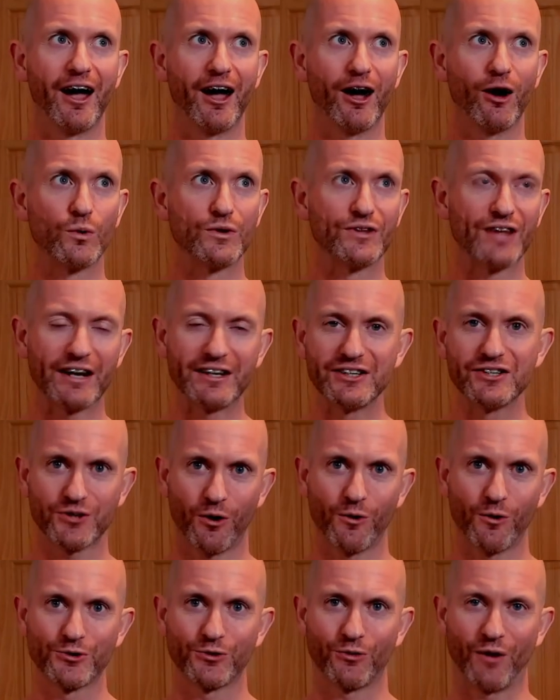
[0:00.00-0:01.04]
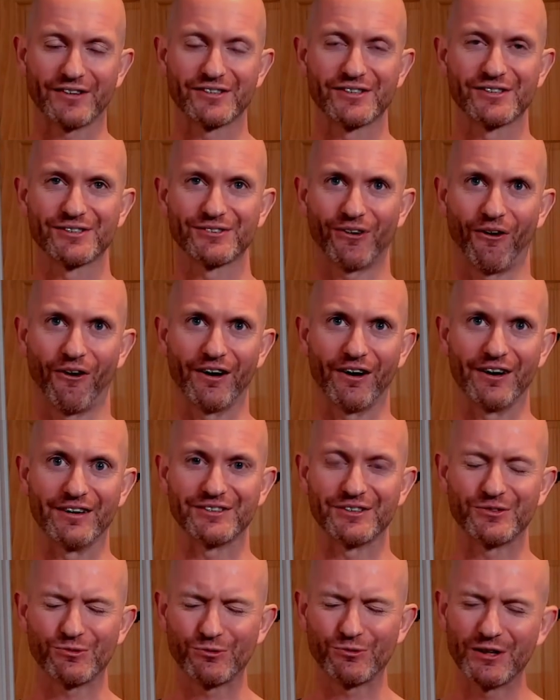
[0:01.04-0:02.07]
With any shoulder exercise,
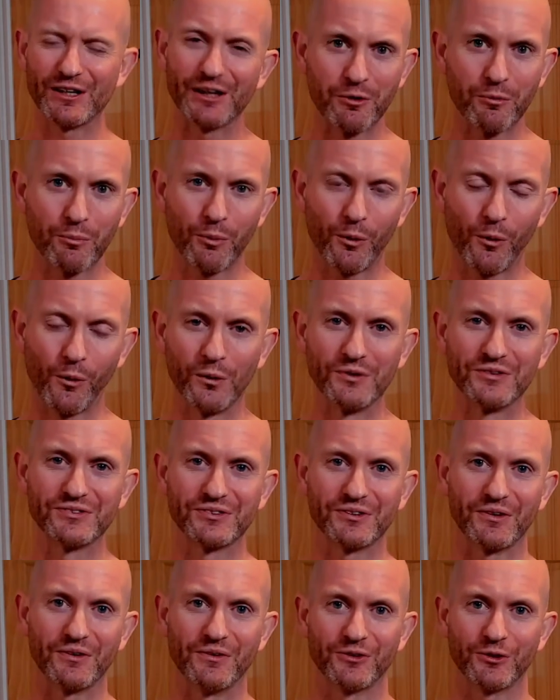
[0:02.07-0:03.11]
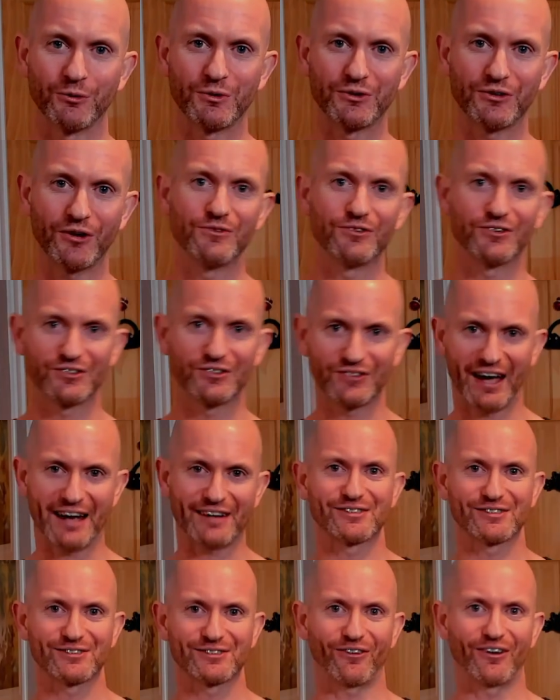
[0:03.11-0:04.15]
it's really important that we don't just
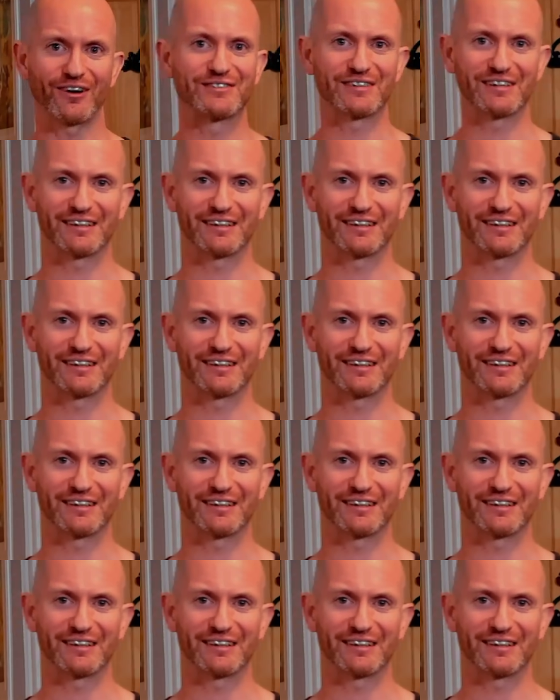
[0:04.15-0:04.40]
exercise it